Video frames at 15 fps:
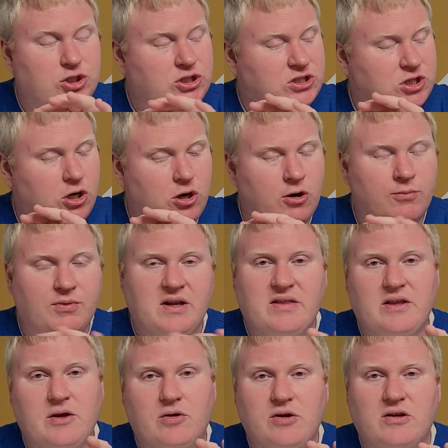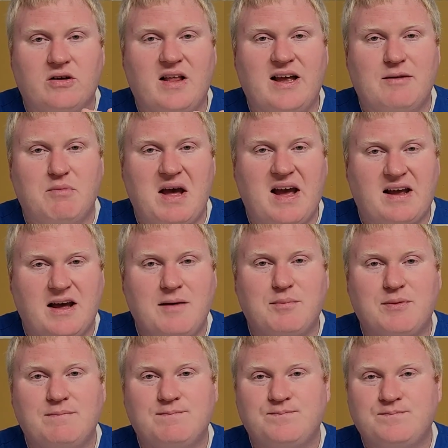Just opening the oil gland back
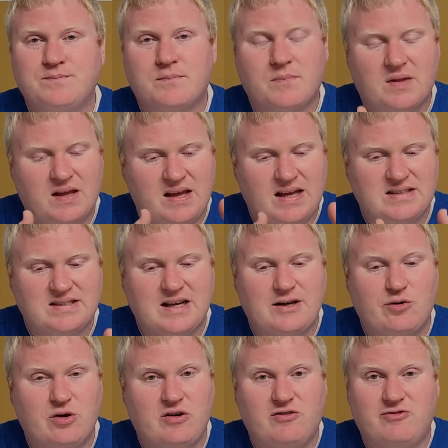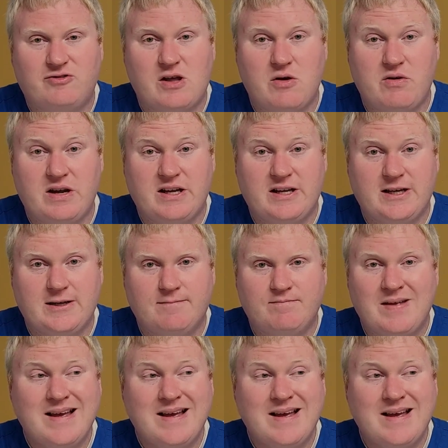up gets that oil flowing again.